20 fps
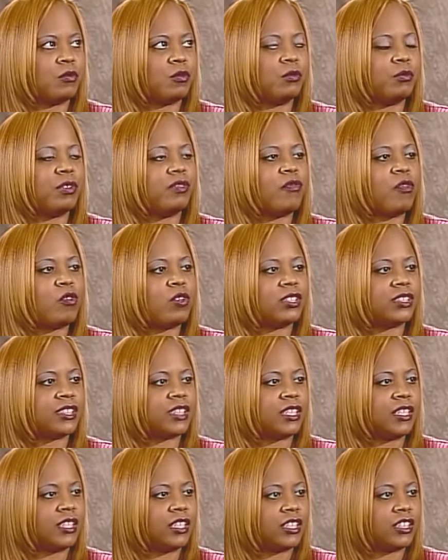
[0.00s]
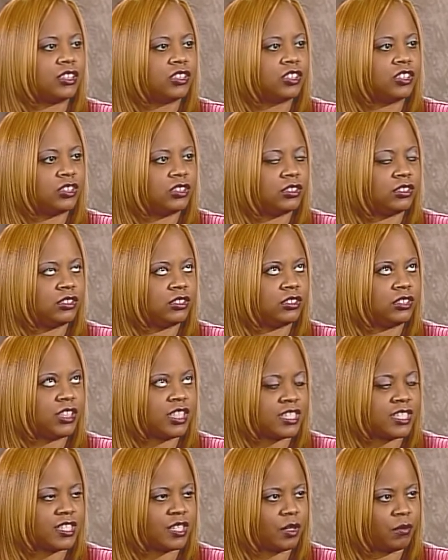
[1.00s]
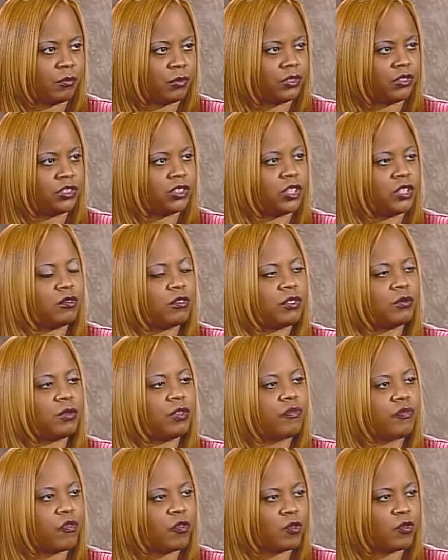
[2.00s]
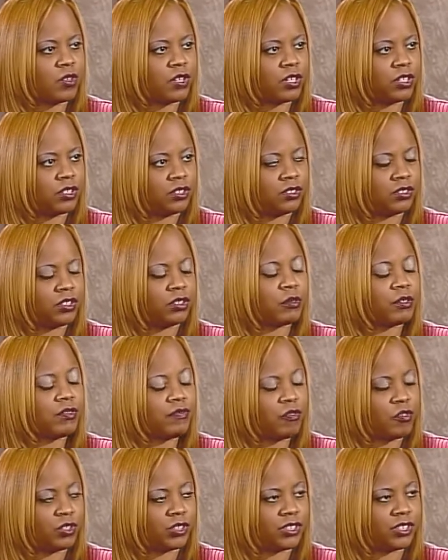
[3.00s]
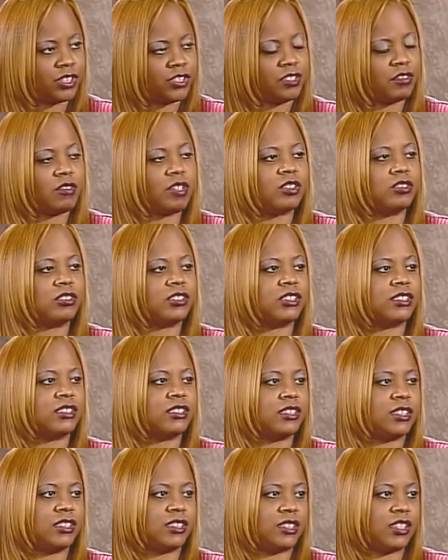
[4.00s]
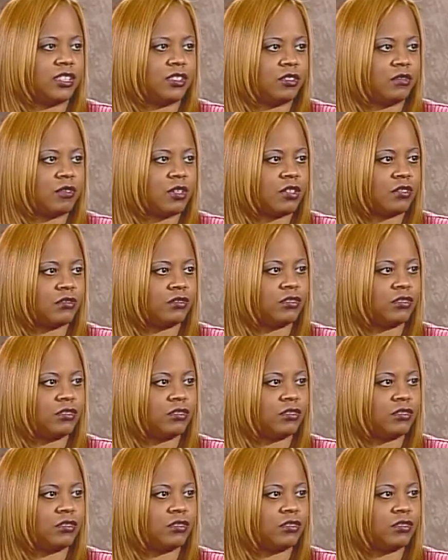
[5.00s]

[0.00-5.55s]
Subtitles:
will be 14 in December. So it'll be 3 14-year-olds and a 16-year-old.